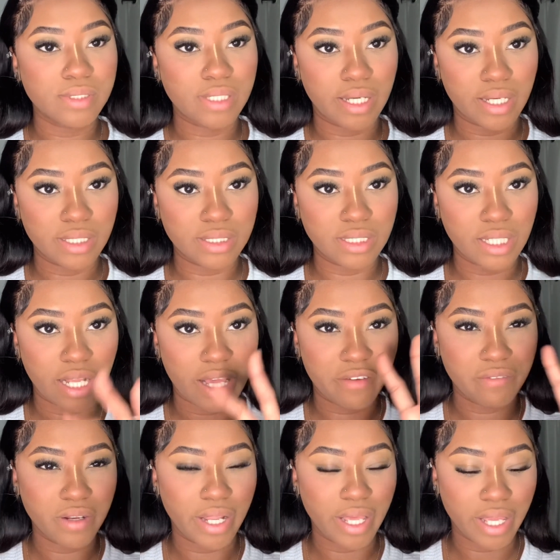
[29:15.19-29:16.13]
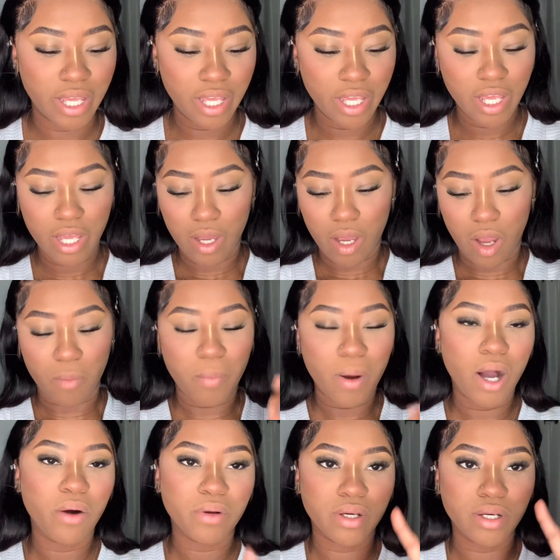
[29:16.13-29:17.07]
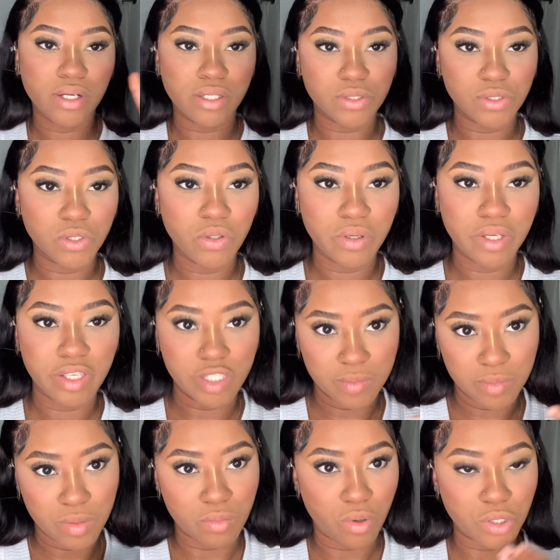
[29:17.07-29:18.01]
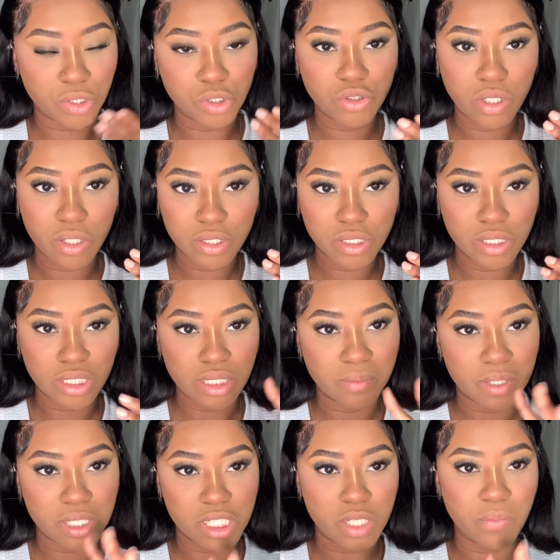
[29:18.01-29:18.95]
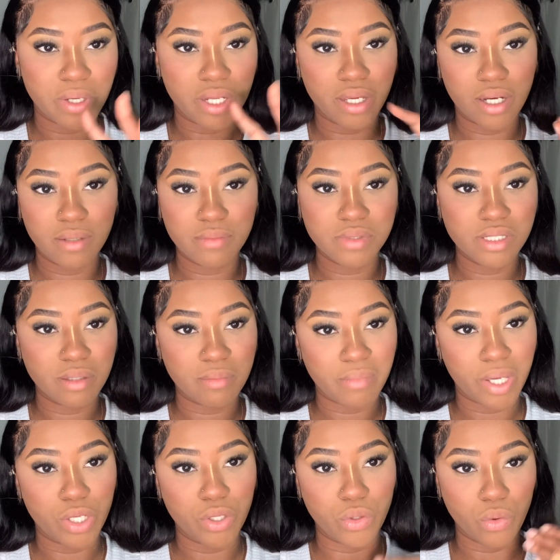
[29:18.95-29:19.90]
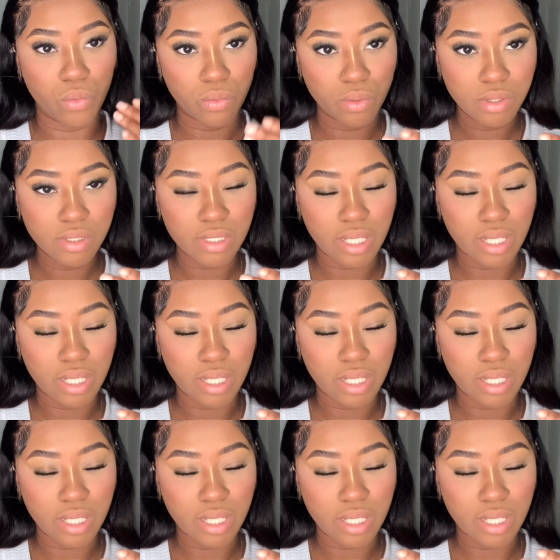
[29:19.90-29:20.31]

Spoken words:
Like I said, I feel like a powder contour gives me more structure, especially when it comes to my nose,